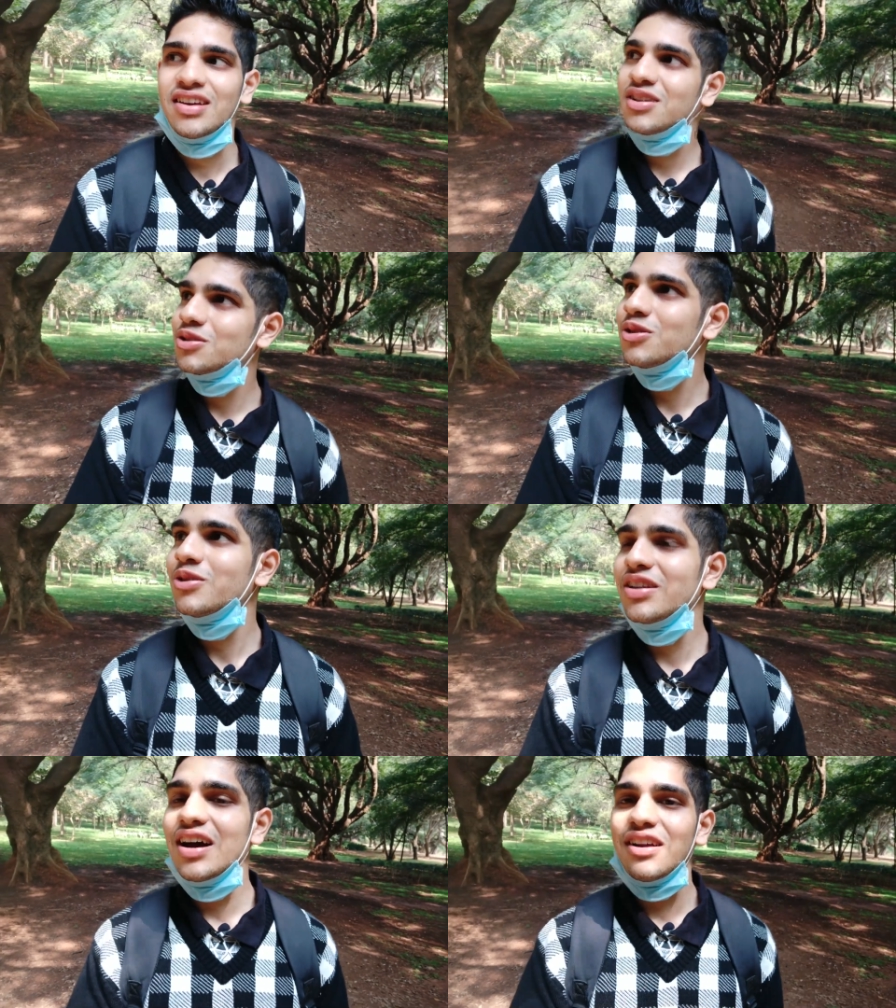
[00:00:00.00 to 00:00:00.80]
So
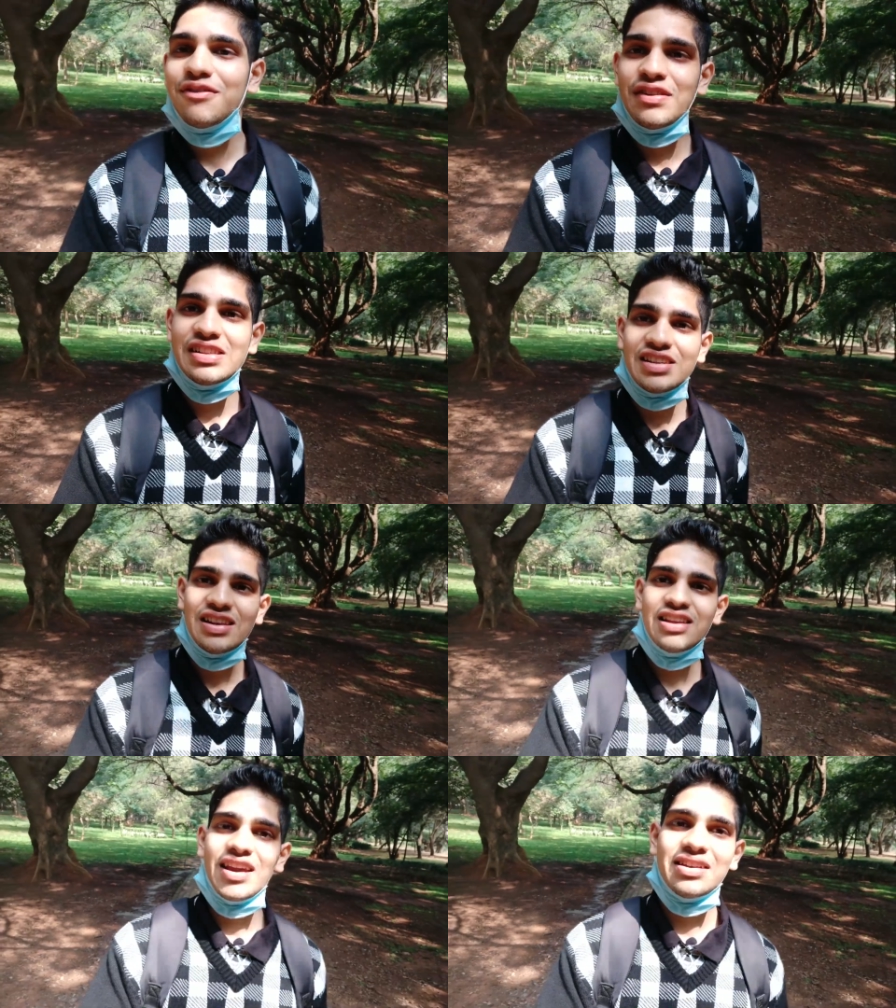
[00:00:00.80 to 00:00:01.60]
yeah, it feels
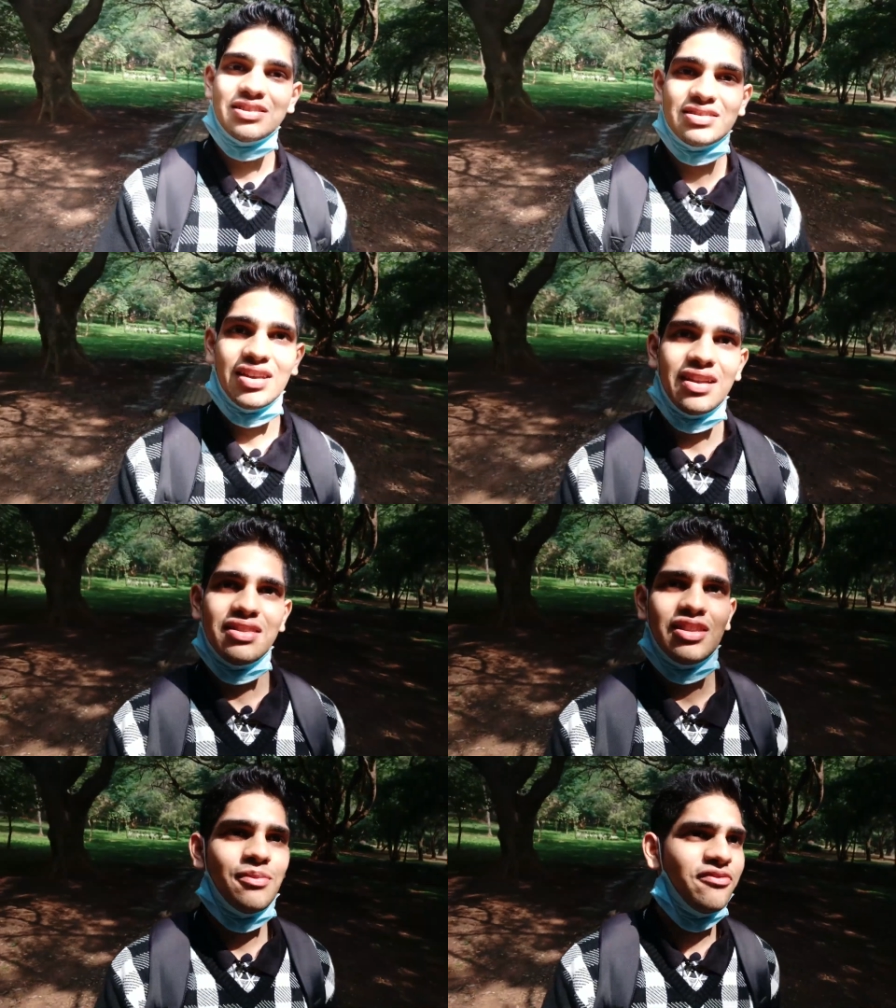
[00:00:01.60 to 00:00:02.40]
really nice,
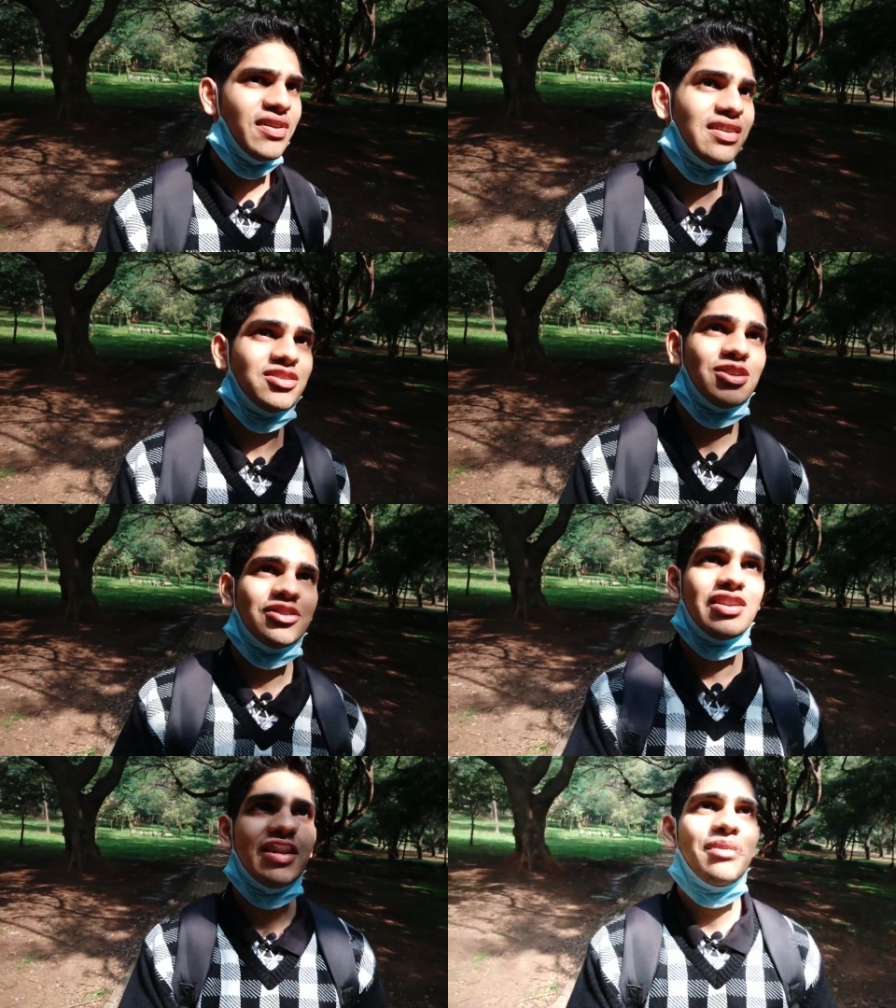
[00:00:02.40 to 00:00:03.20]
and the weather is
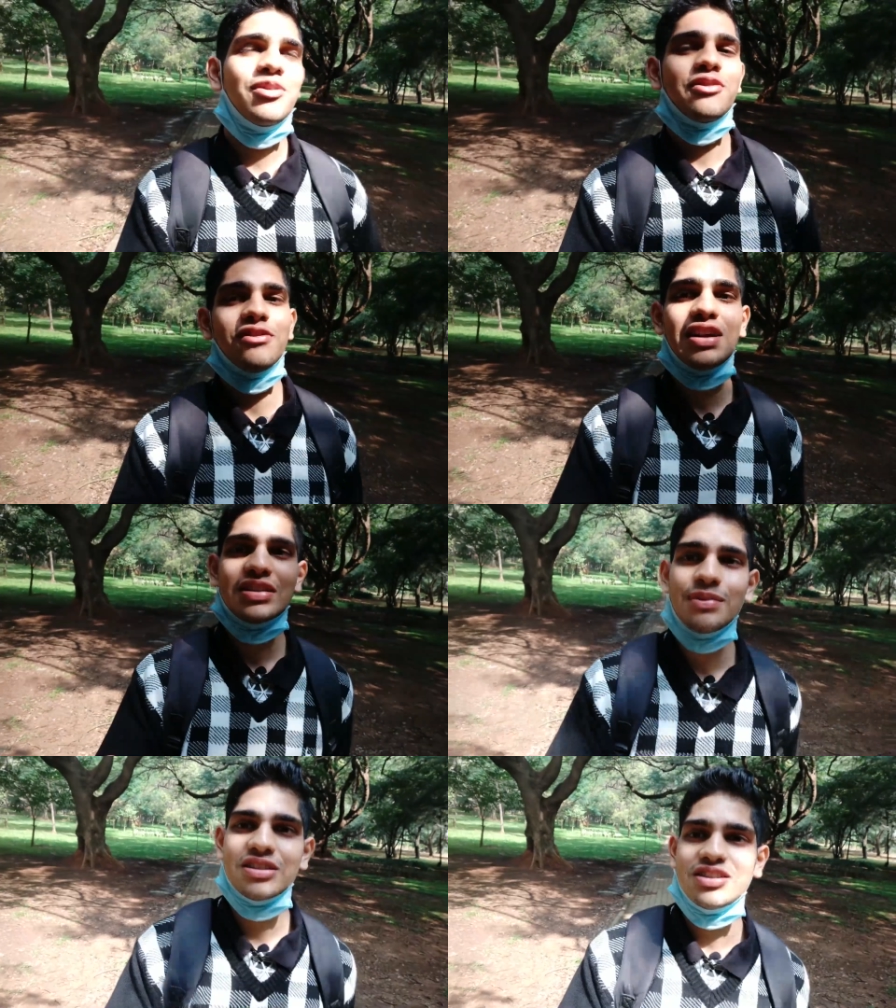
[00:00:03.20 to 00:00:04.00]
also really beautiful, as
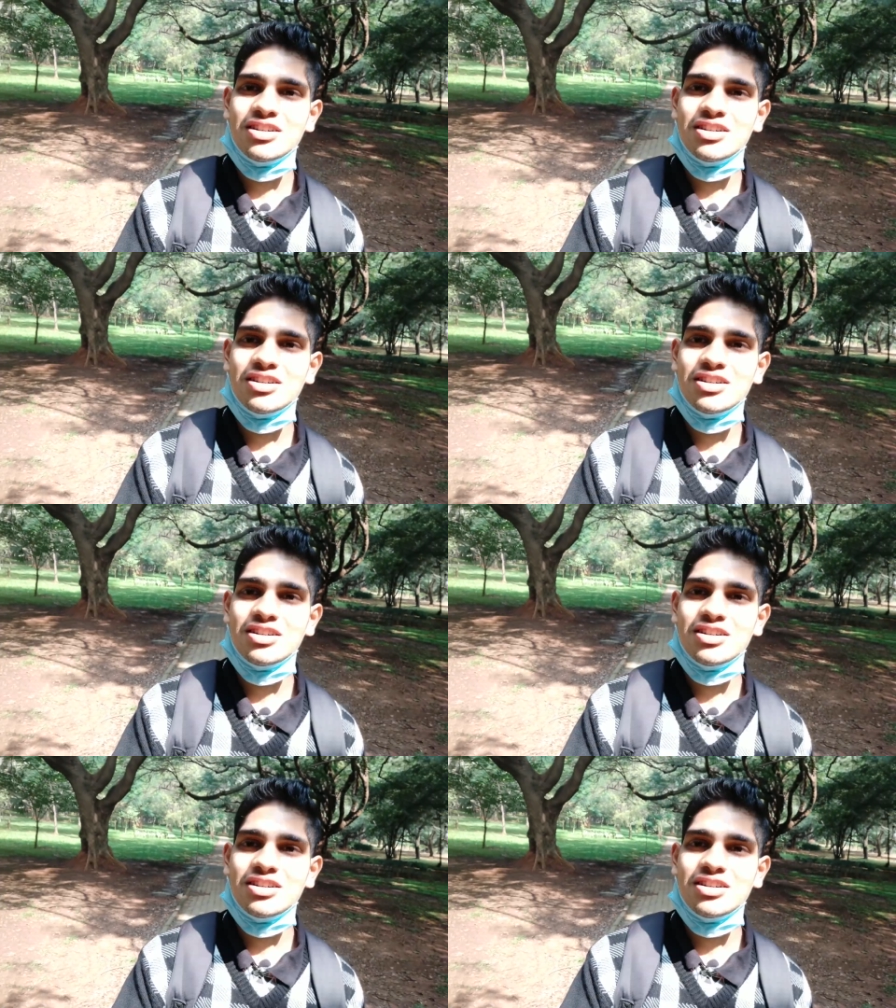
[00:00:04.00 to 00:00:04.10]
I mentioned